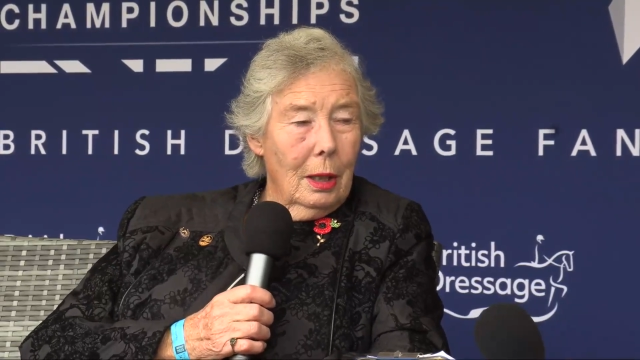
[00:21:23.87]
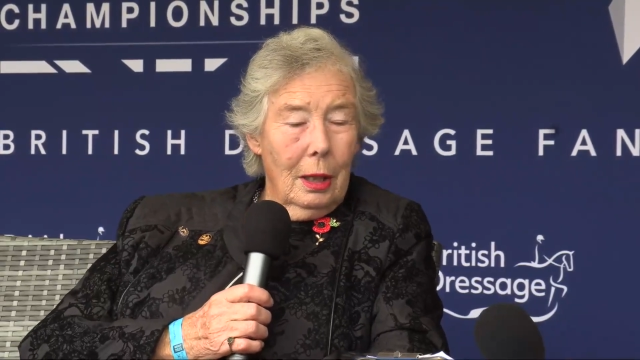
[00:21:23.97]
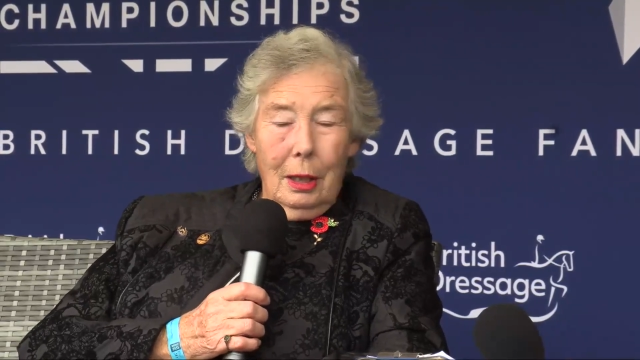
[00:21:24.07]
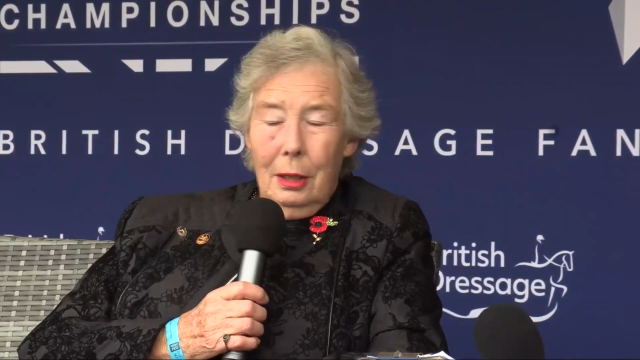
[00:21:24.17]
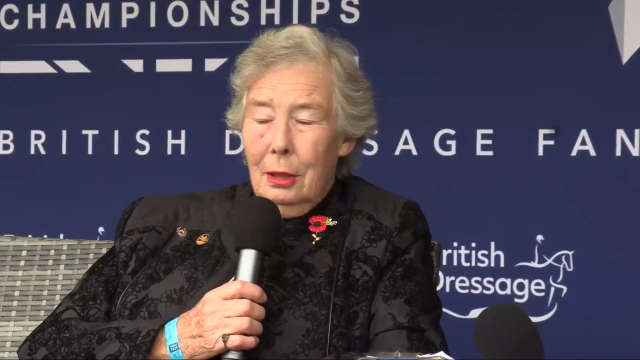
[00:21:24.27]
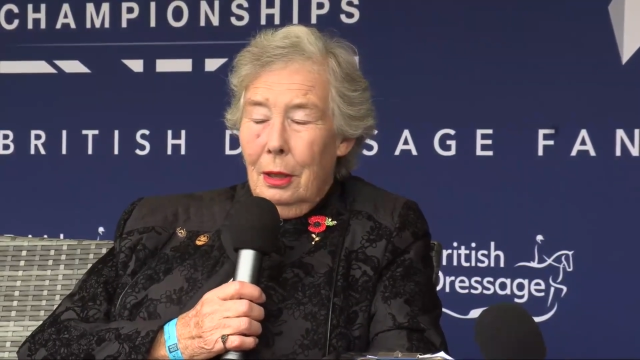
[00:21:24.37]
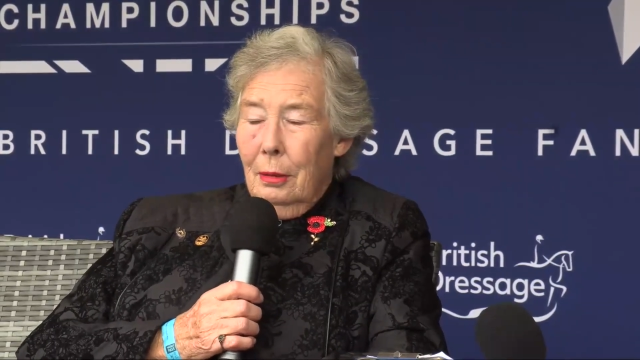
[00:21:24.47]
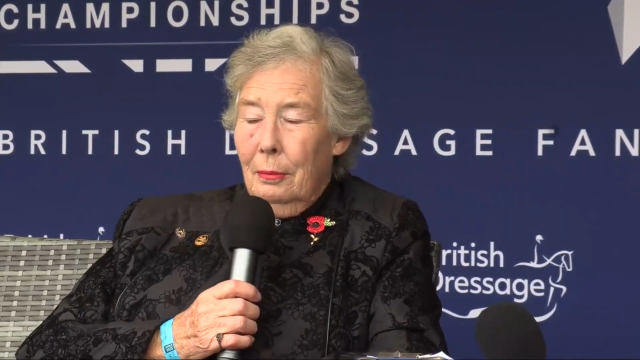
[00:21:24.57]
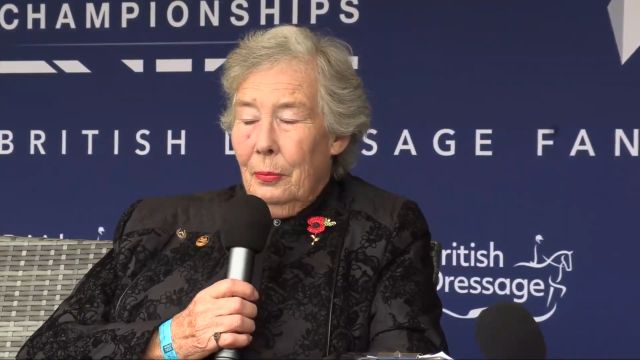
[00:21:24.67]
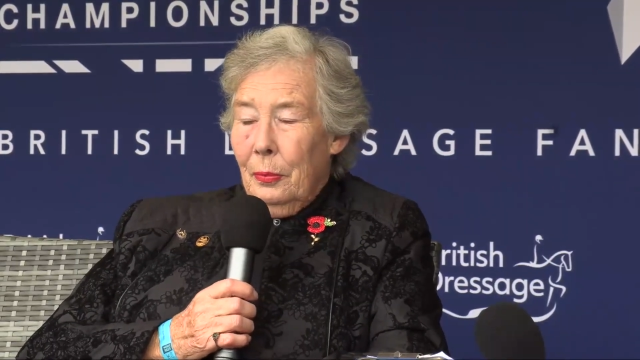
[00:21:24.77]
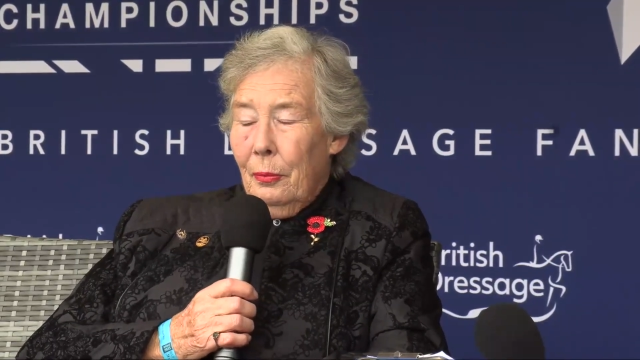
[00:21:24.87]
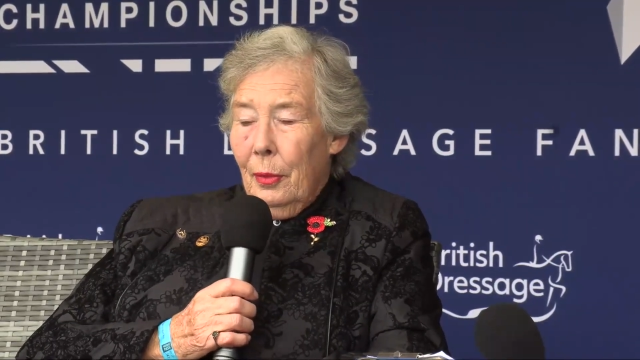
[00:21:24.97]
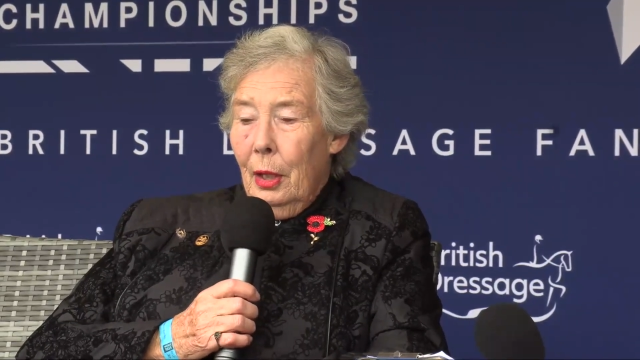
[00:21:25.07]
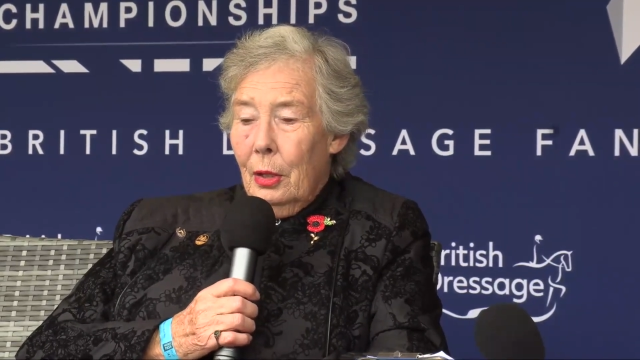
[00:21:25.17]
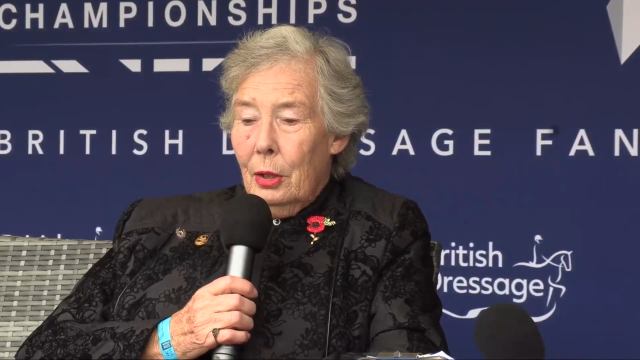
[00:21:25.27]
and
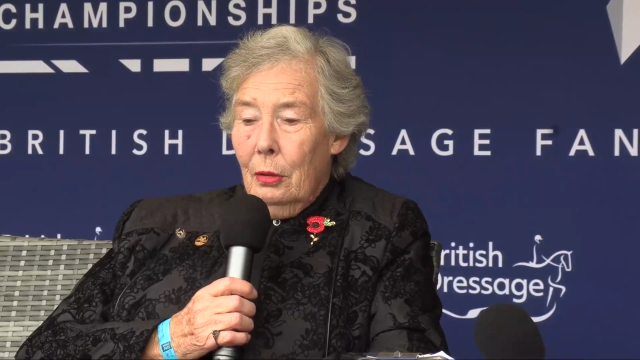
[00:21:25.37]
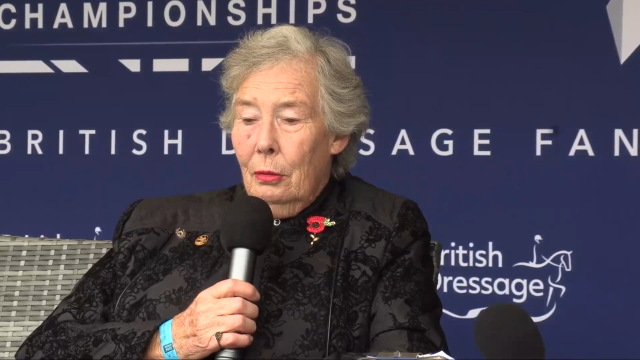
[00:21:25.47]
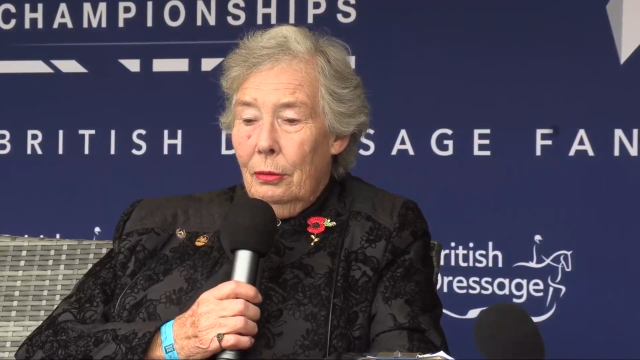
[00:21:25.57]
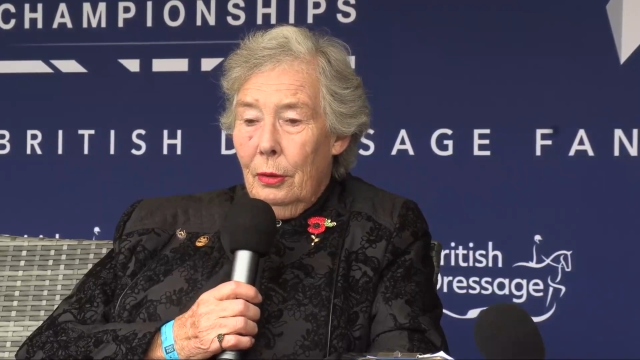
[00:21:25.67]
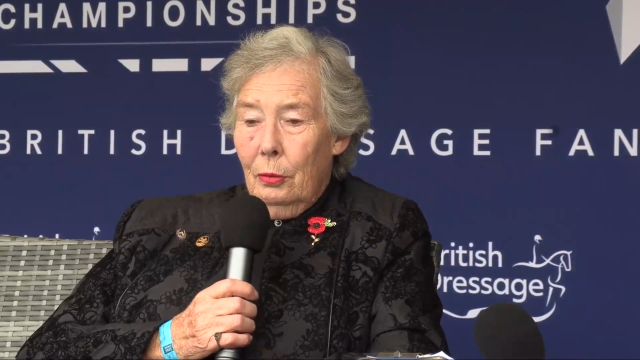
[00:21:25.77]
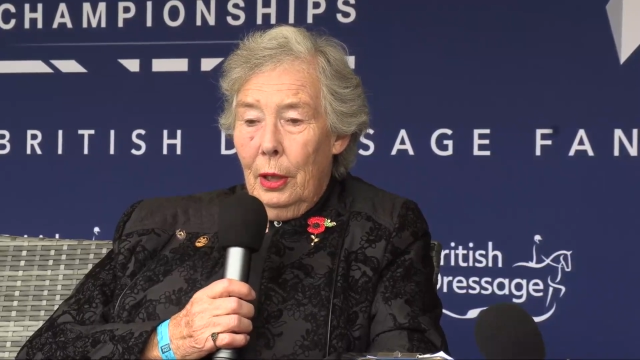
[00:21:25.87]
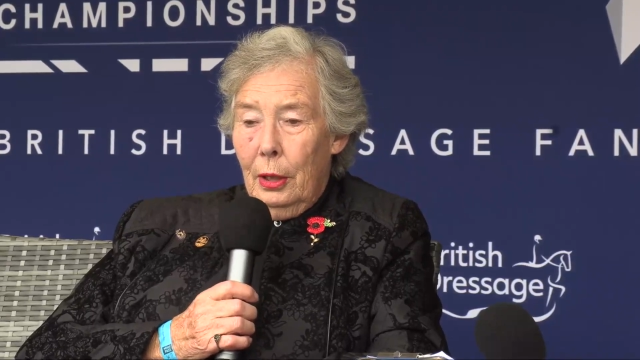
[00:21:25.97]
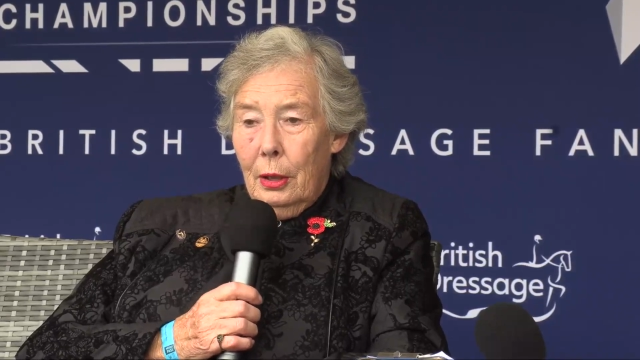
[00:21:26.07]
so off I went.